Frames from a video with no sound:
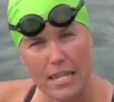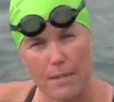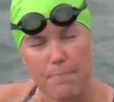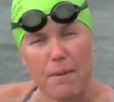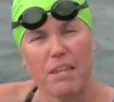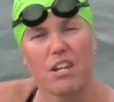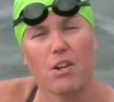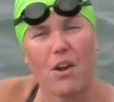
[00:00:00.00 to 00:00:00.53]

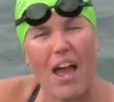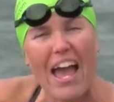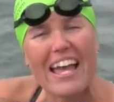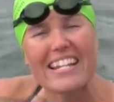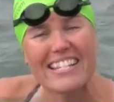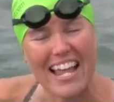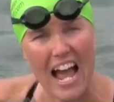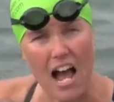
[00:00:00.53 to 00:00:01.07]
keeping your
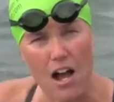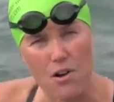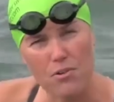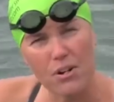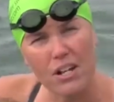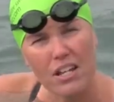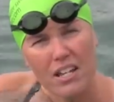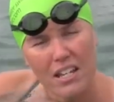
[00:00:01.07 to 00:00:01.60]
head
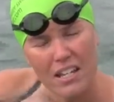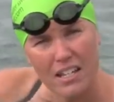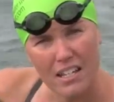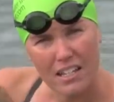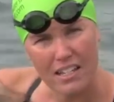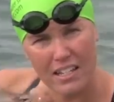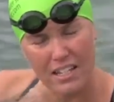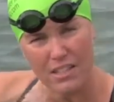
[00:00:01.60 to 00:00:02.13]
down
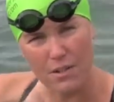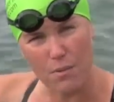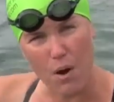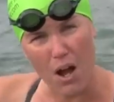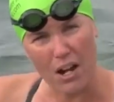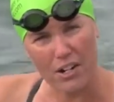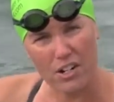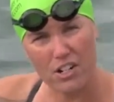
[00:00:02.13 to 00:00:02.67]
in the
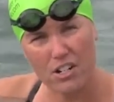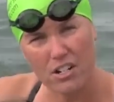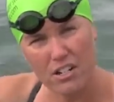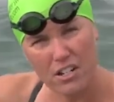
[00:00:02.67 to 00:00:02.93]
water,